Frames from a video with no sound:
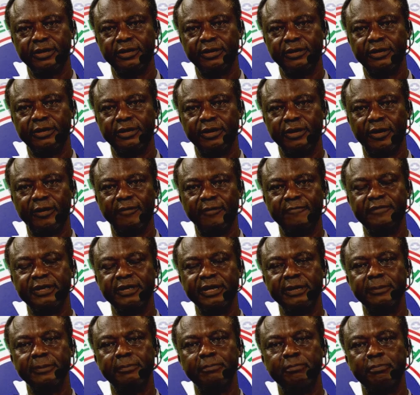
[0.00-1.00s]
of the
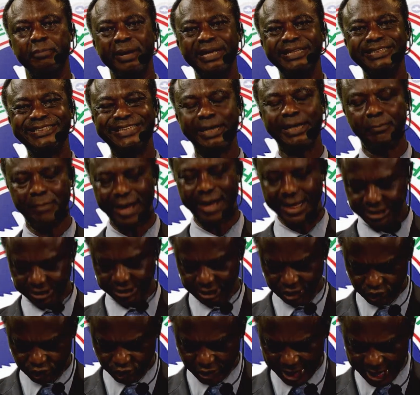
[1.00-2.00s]
Benjamite
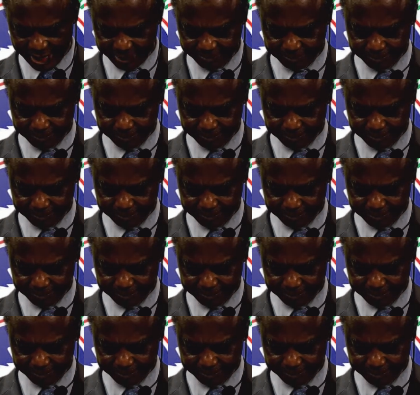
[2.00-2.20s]
tribe,